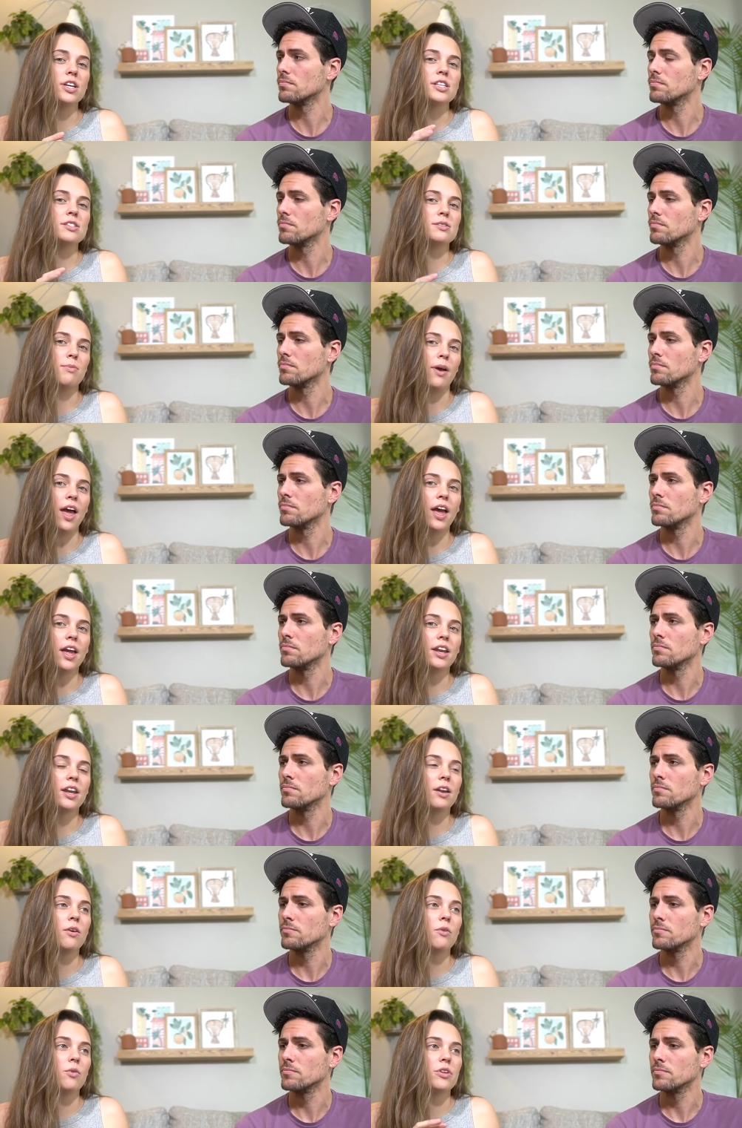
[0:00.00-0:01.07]
Speaker 1: has
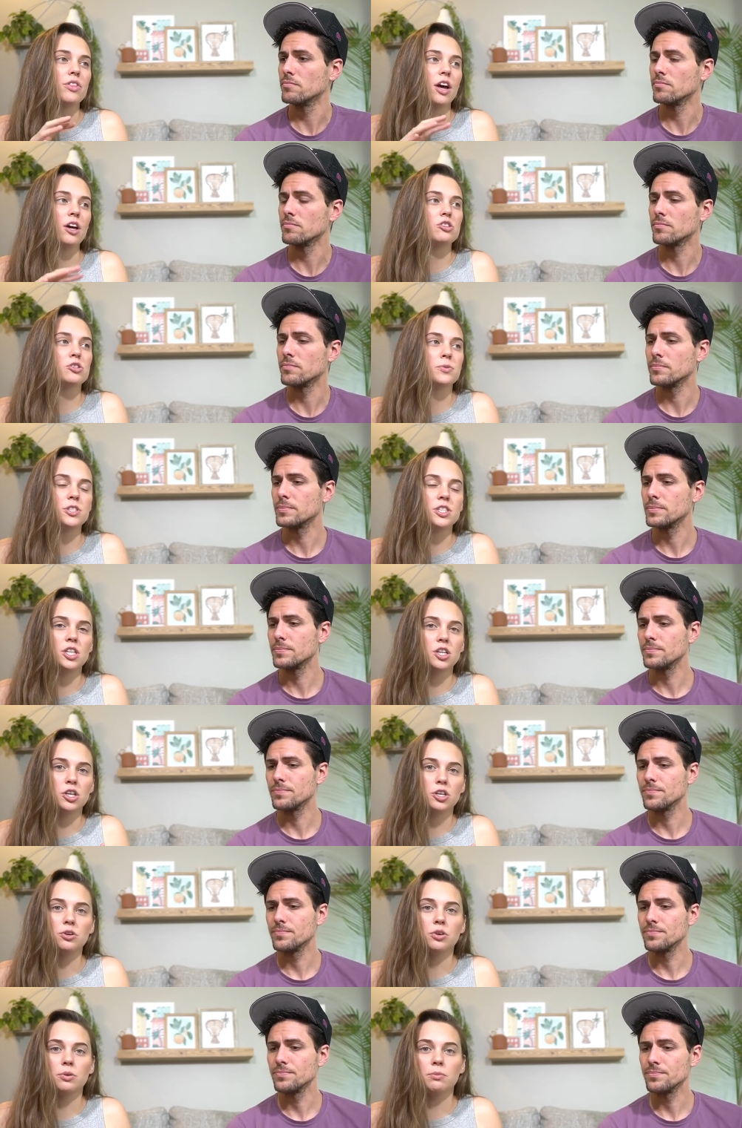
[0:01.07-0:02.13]
been with the
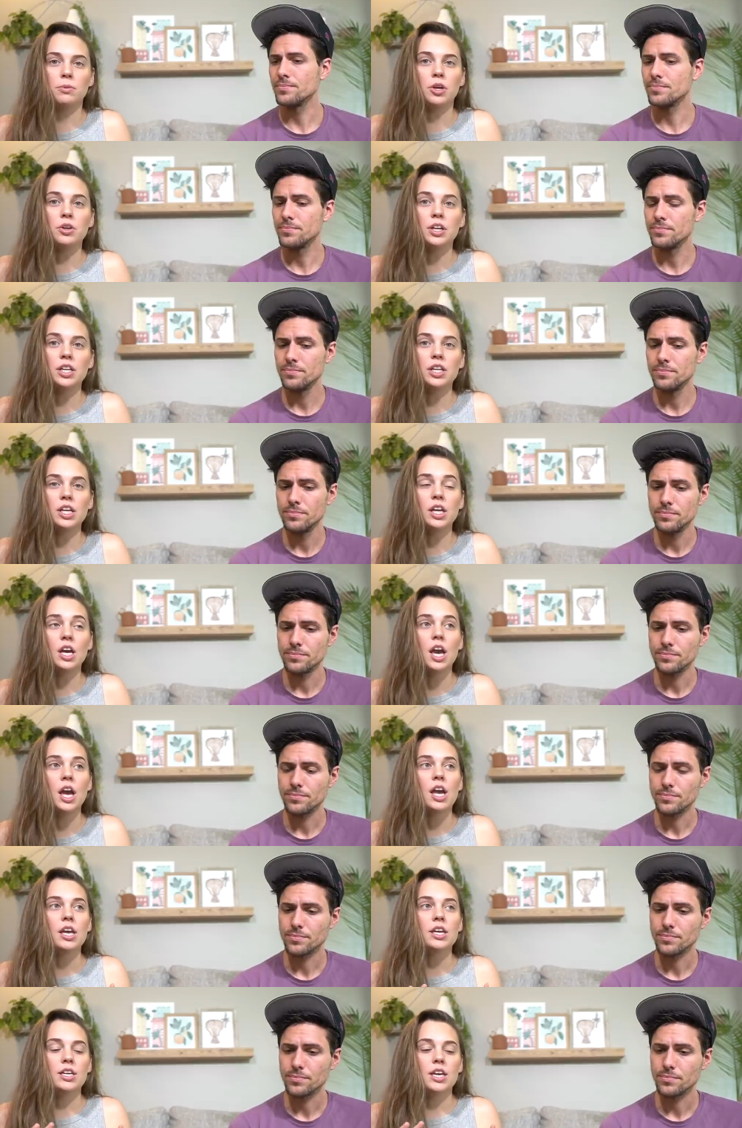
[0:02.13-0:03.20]
LGBTQ community
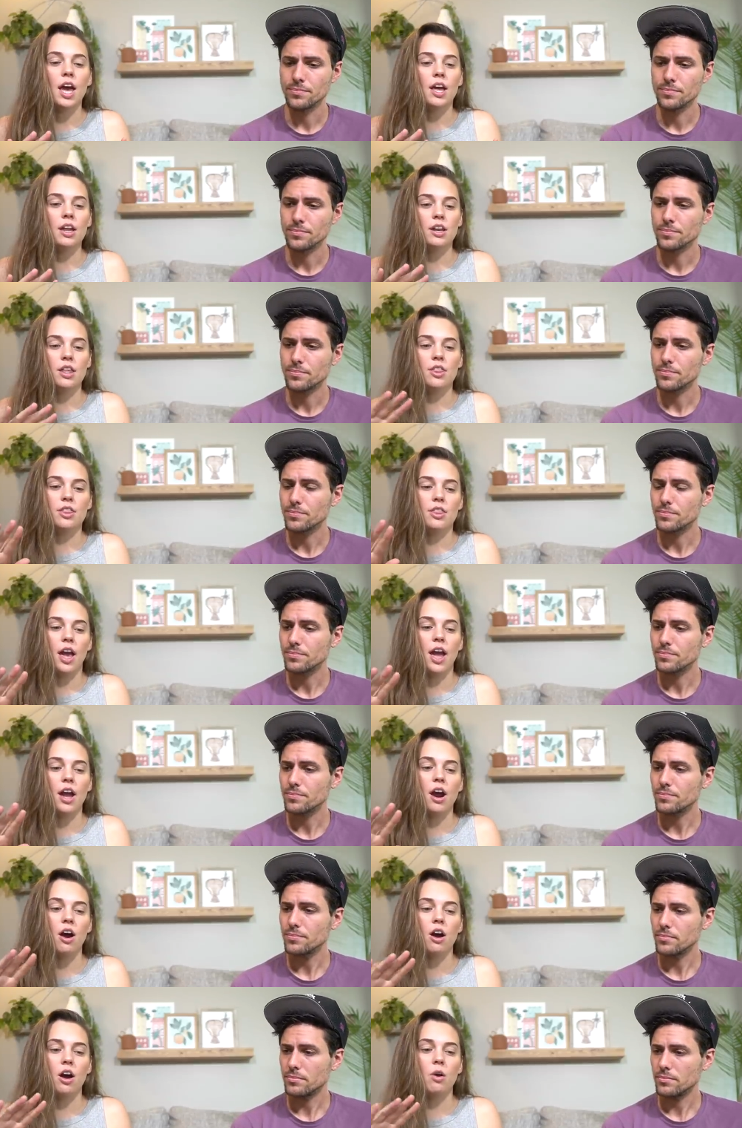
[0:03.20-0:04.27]
yet they
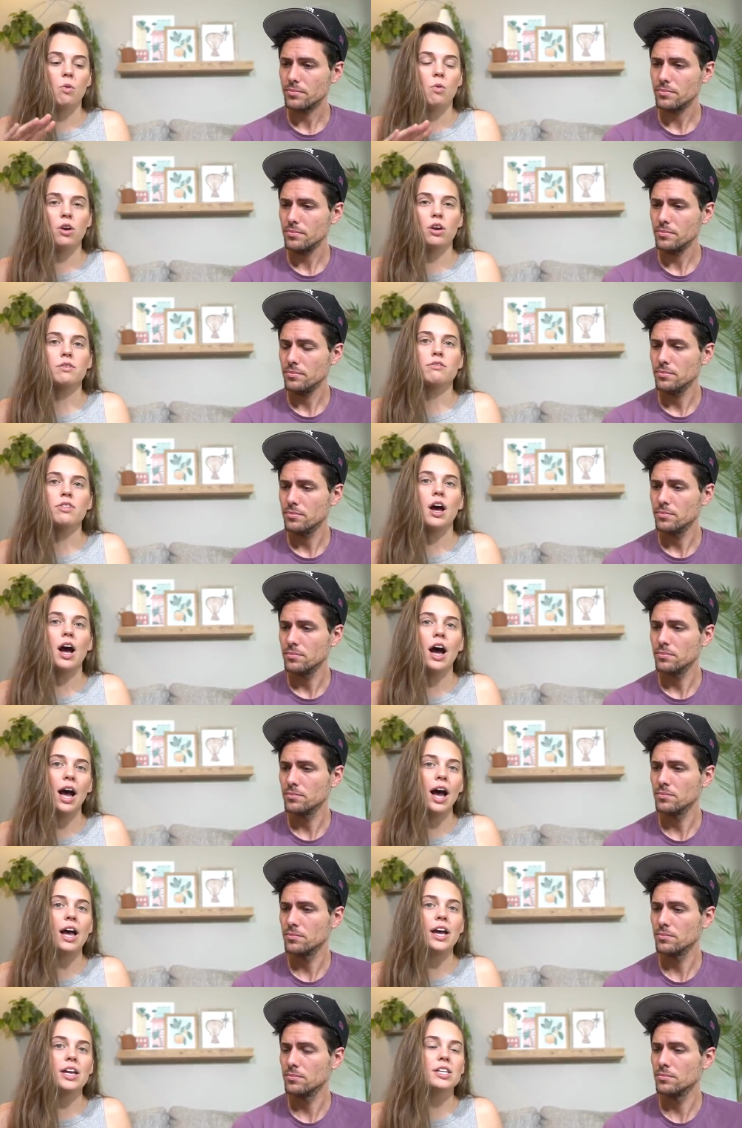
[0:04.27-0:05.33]
are one of the
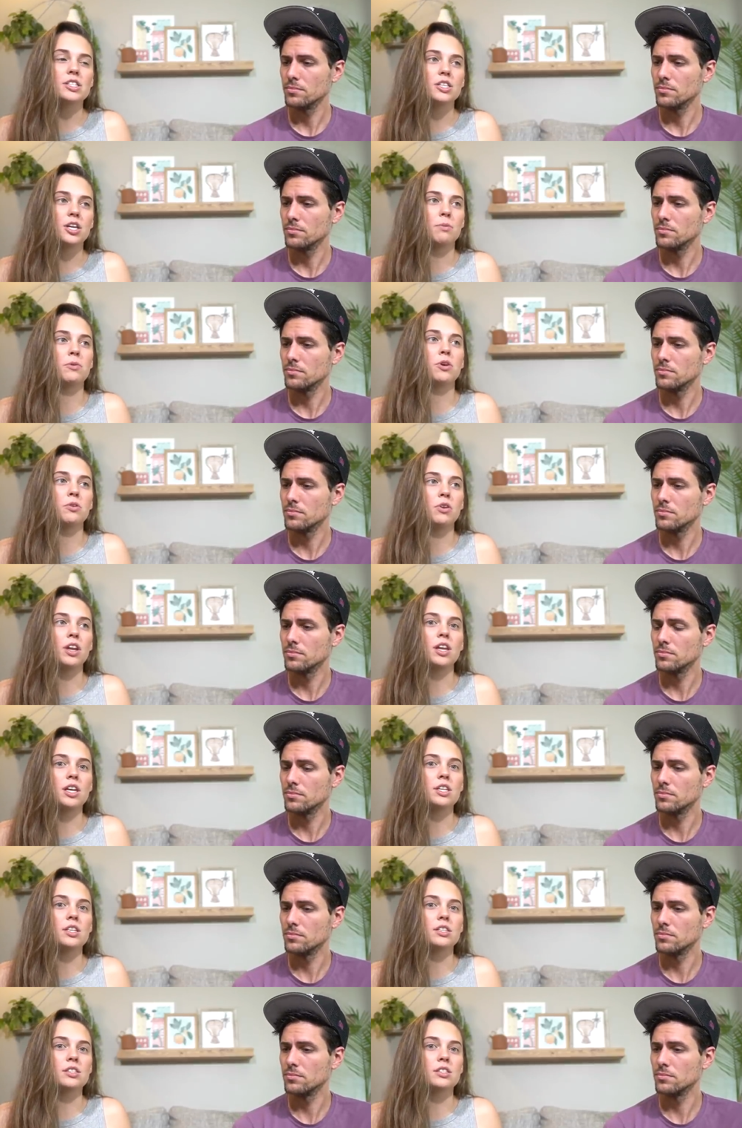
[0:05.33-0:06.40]
highest
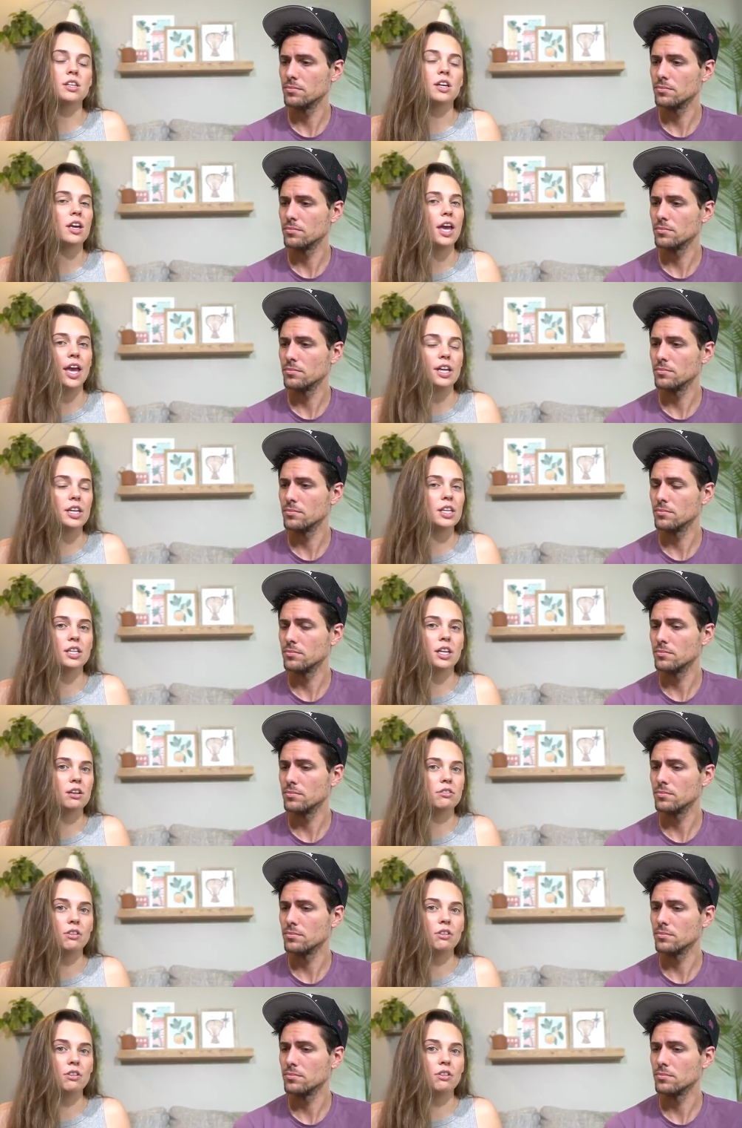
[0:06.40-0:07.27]
communities ending their